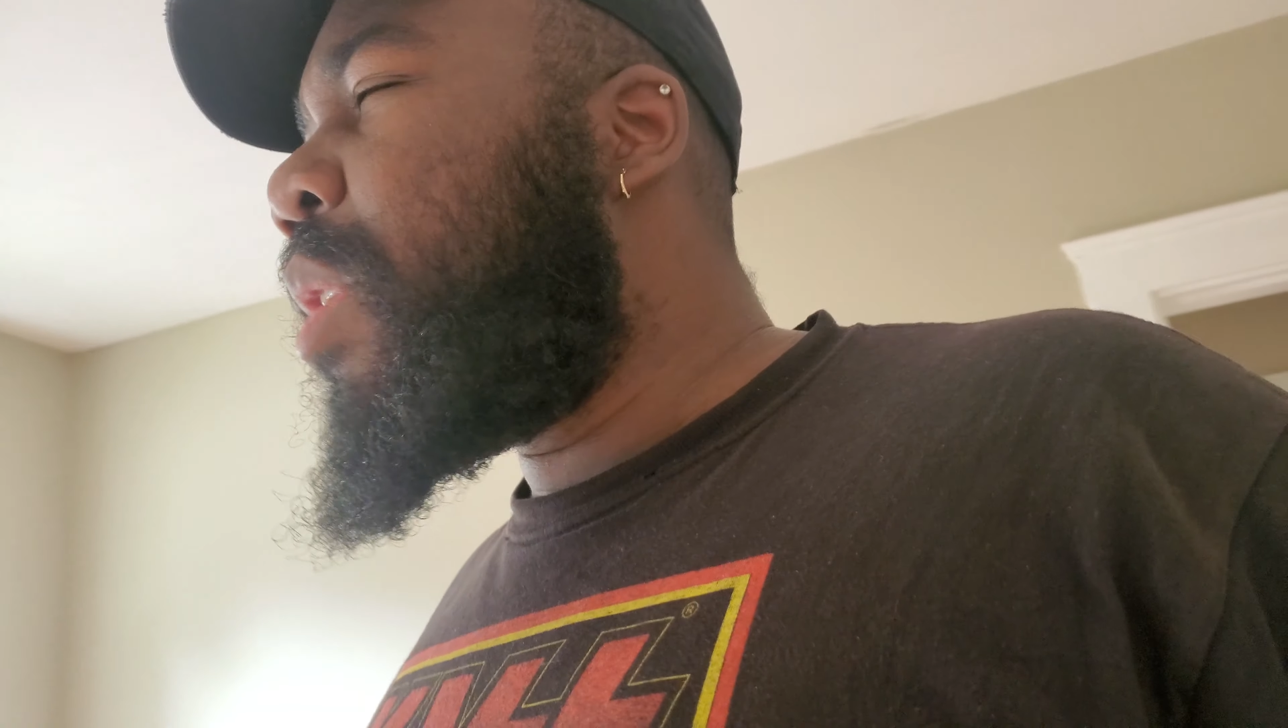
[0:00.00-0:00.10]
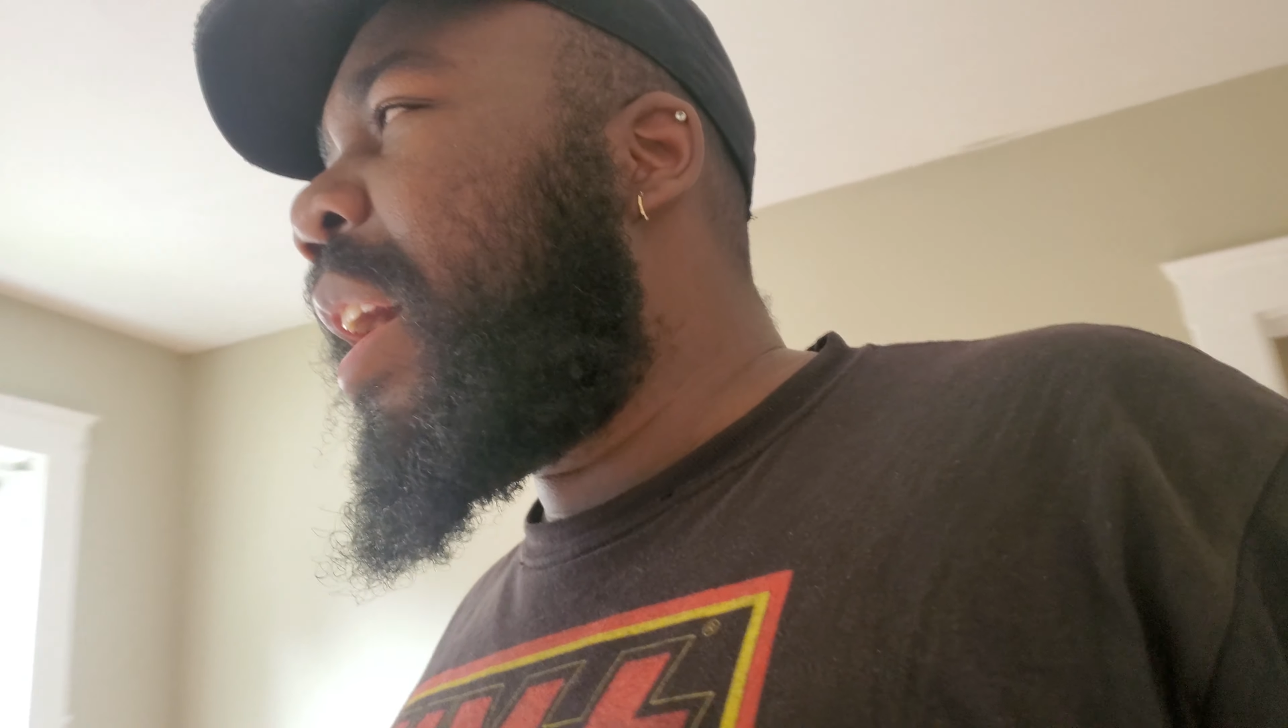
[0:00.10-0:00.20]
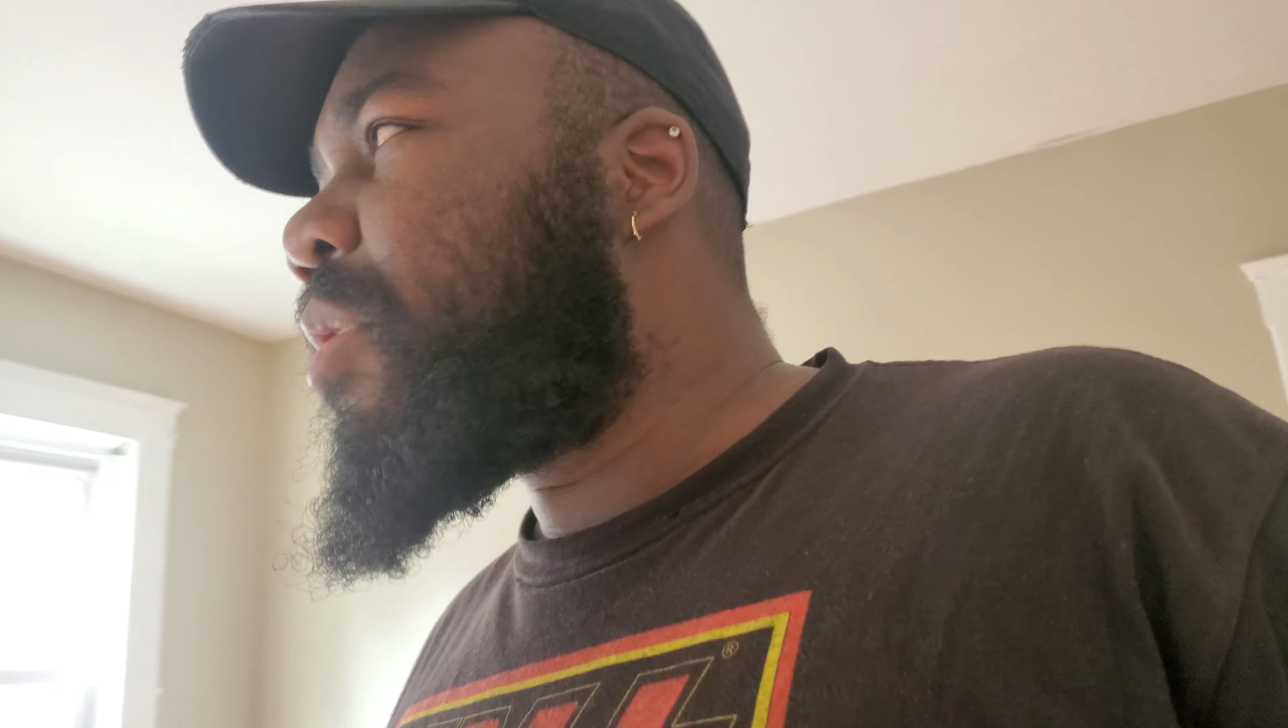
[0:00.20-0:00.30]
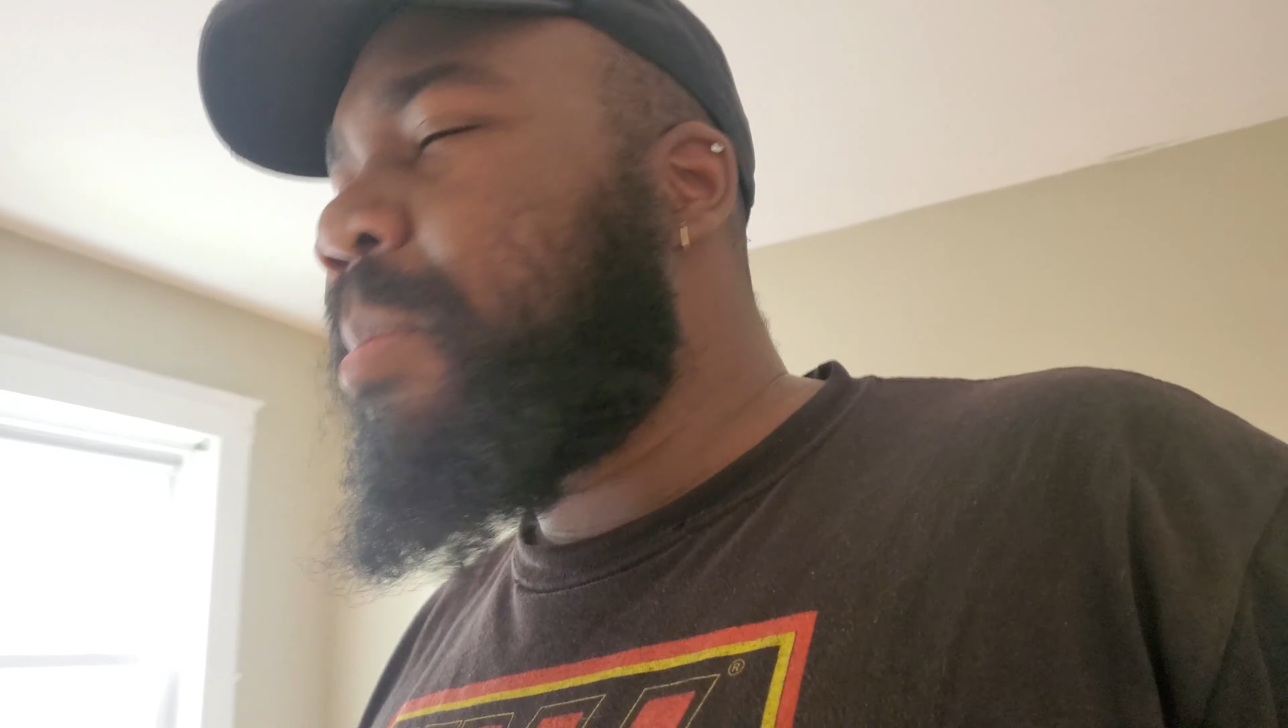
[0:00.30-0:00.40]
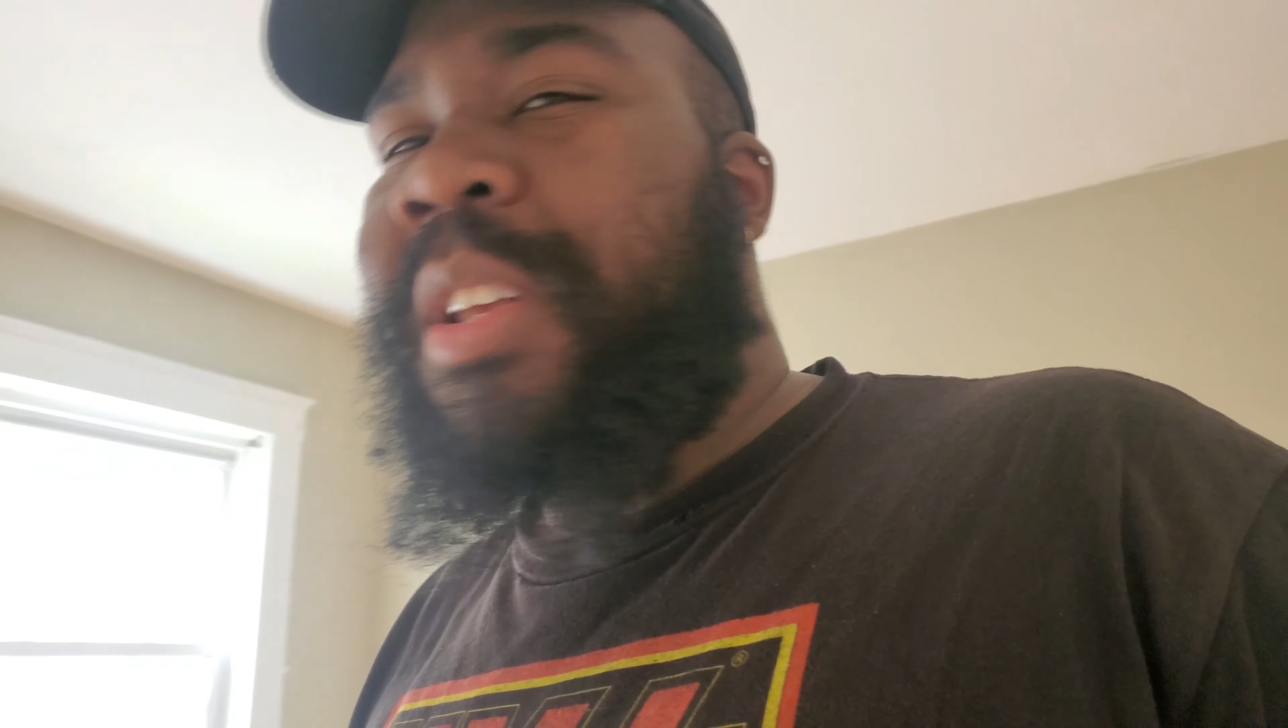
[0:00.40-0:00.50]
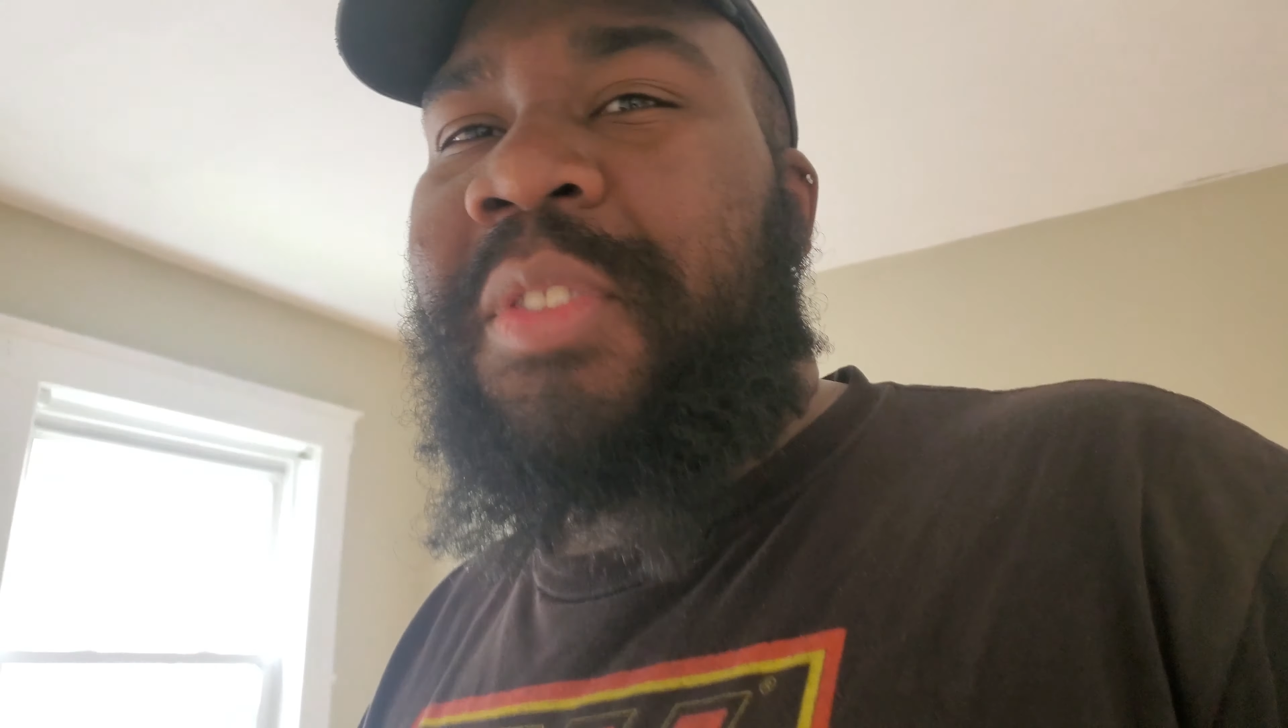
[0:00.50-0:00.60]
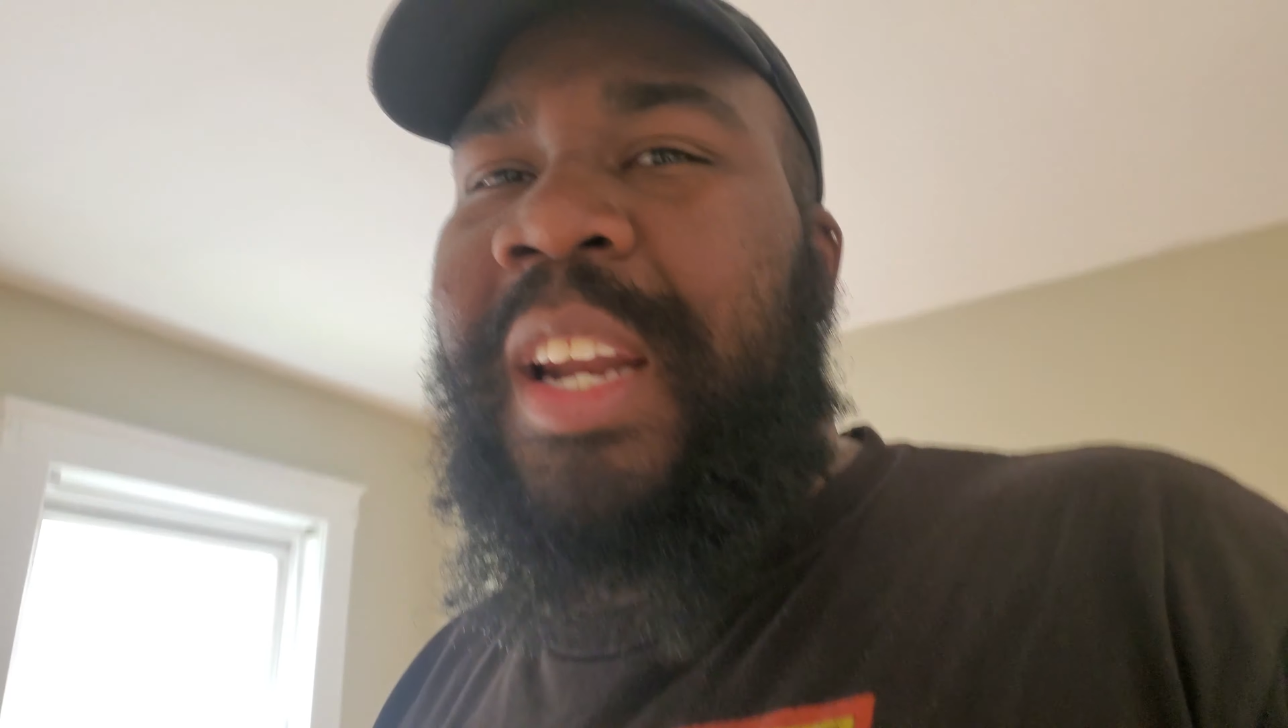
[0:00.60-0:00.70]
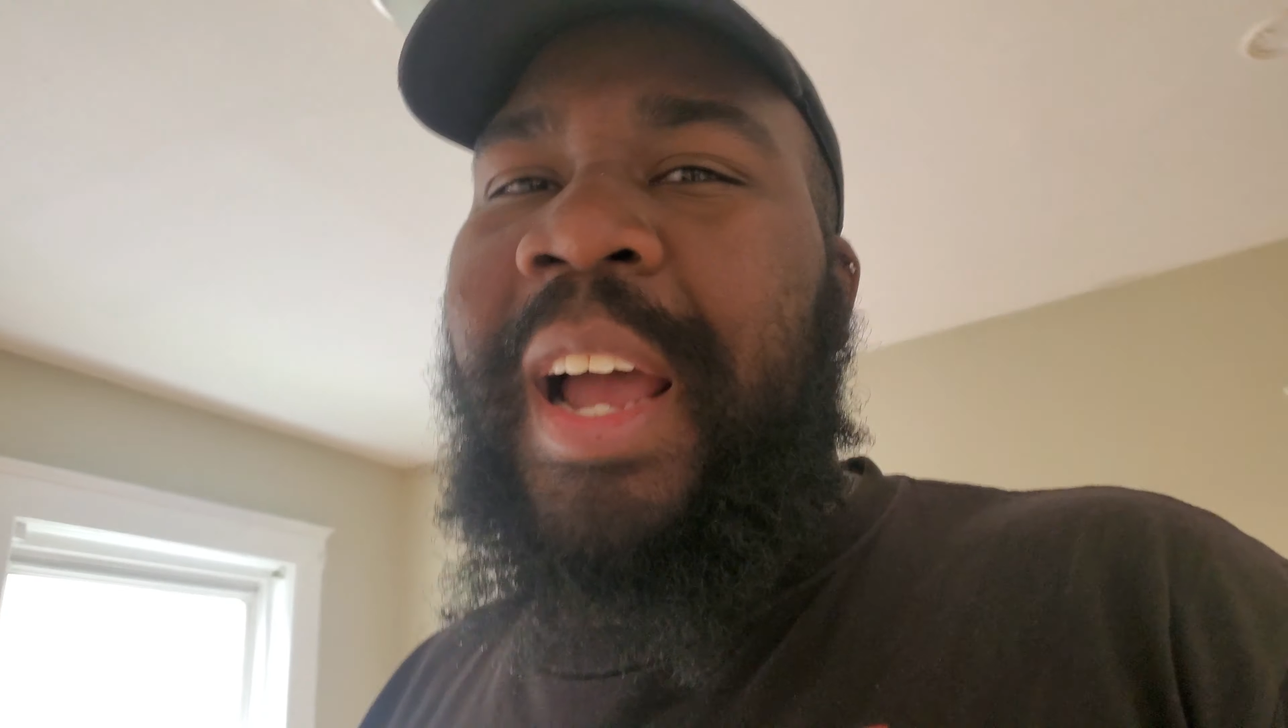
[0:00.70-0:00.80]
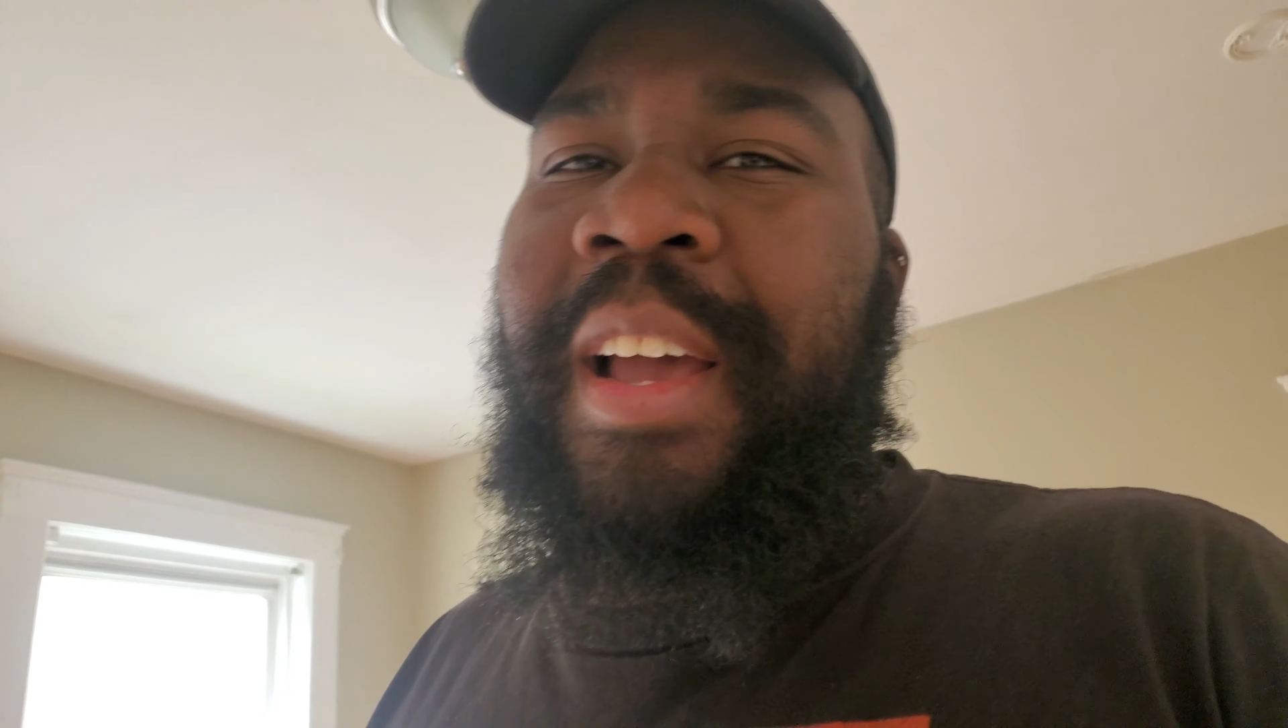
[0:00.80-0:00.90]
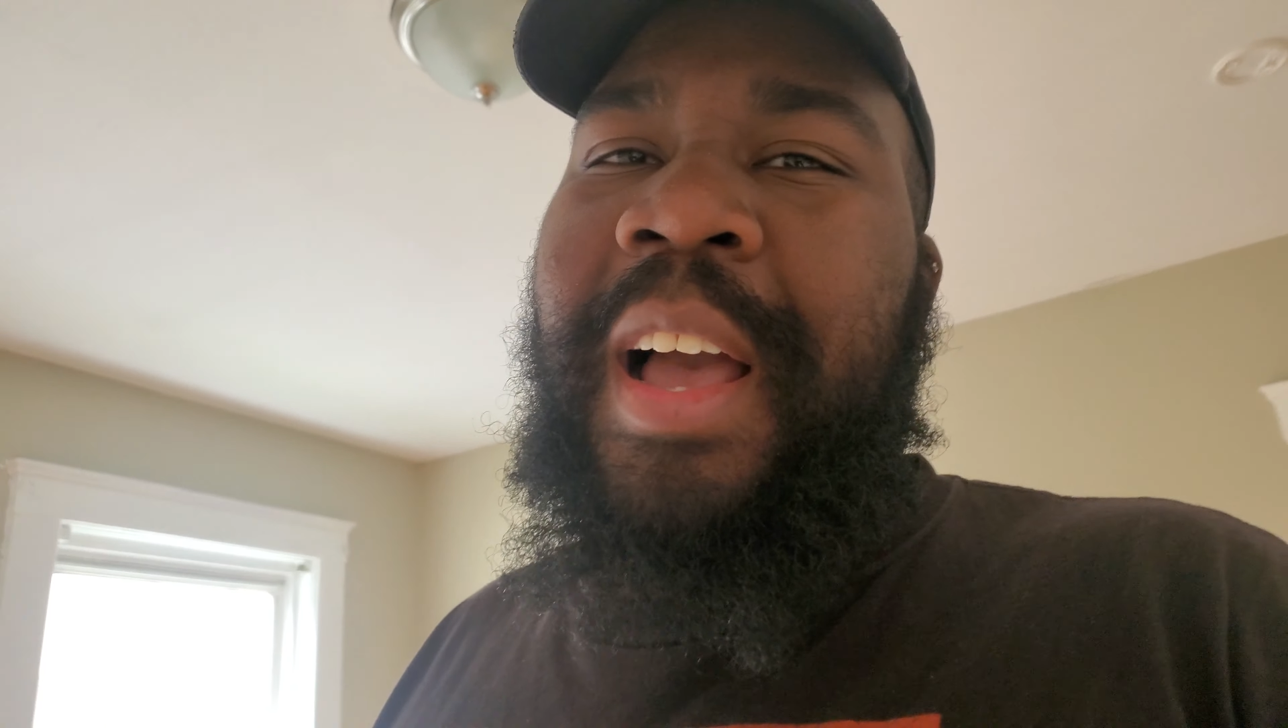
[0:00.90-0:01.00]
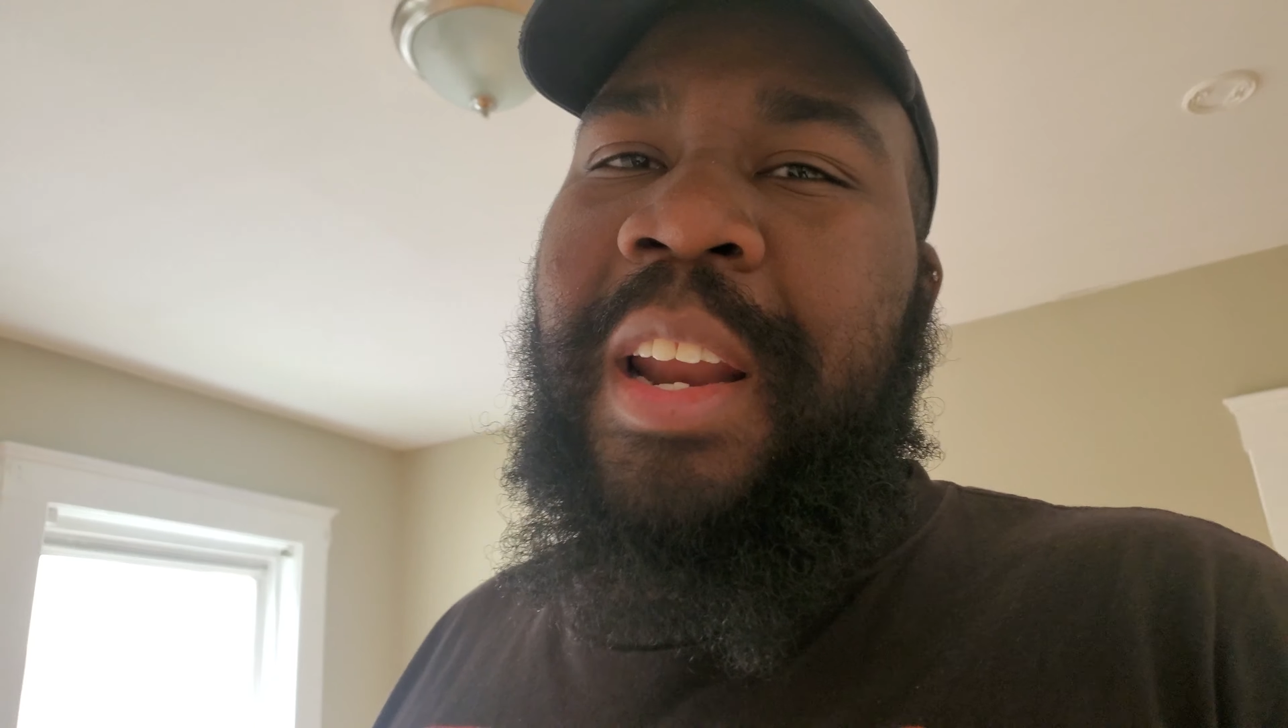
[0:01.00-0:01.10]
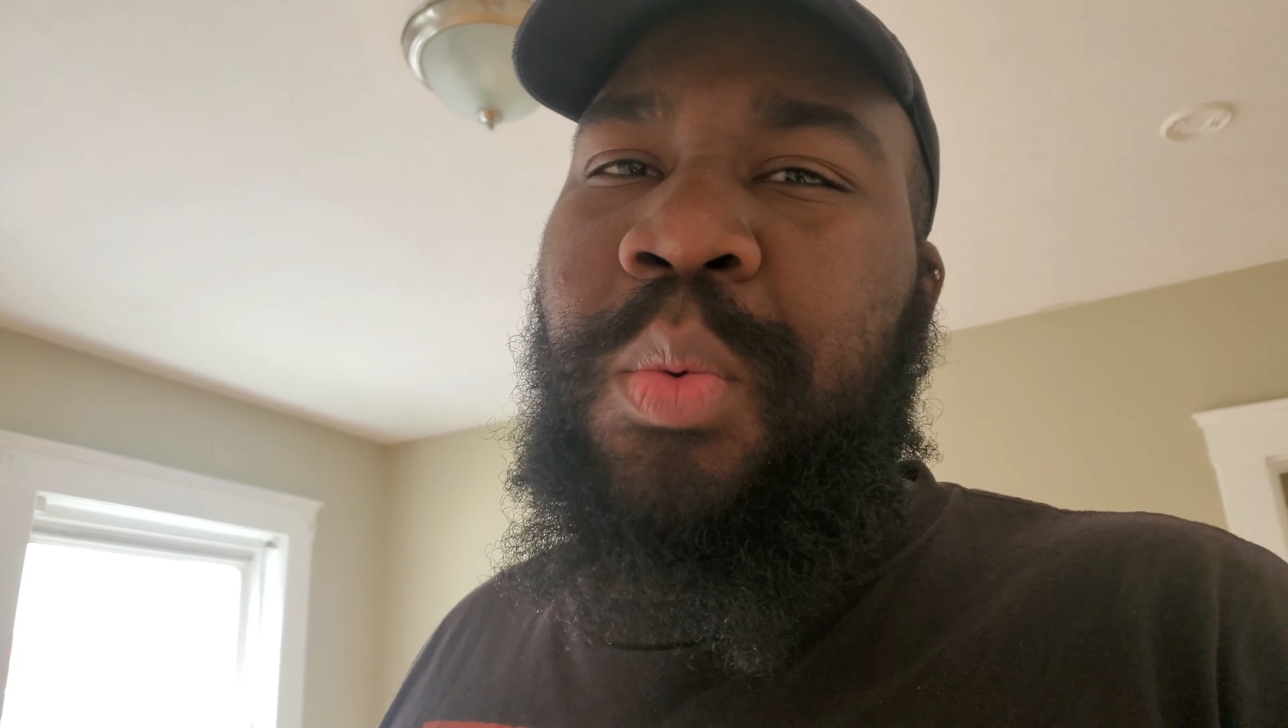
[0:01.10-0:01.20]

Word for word: have some stuff that I kind